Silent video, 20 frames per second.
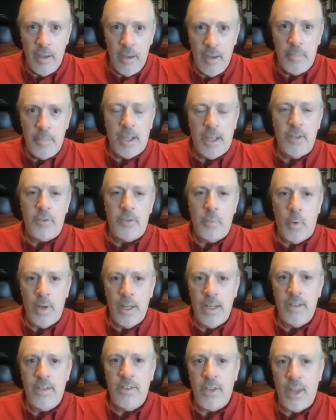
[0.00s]
because what
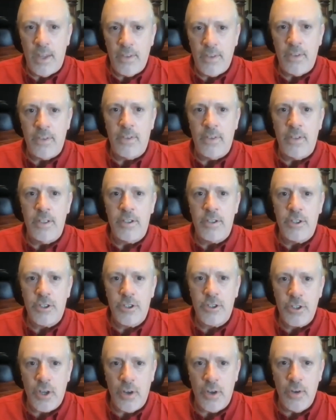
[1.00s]
it does is it
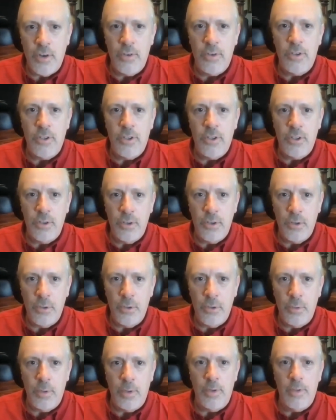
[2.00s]
shows
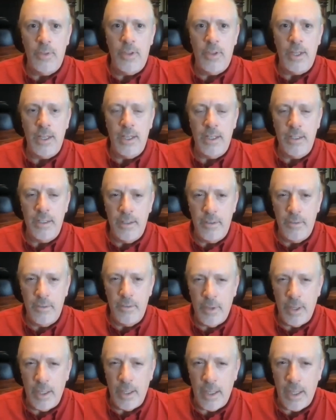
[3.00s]
you the
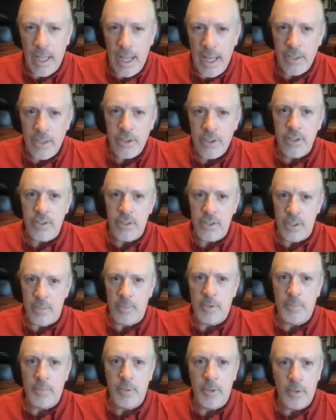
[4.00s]
relationships
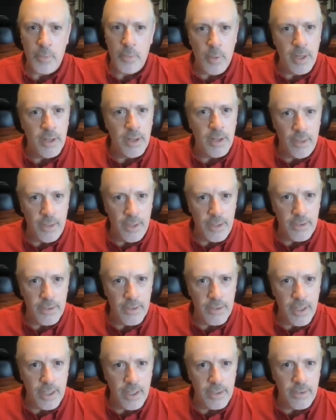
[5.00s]
between all these
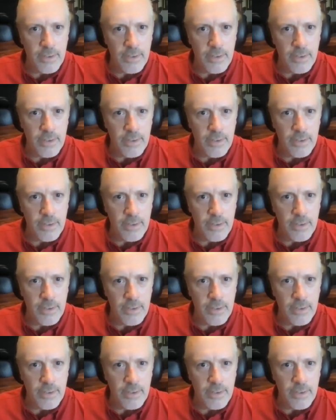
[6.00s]
things.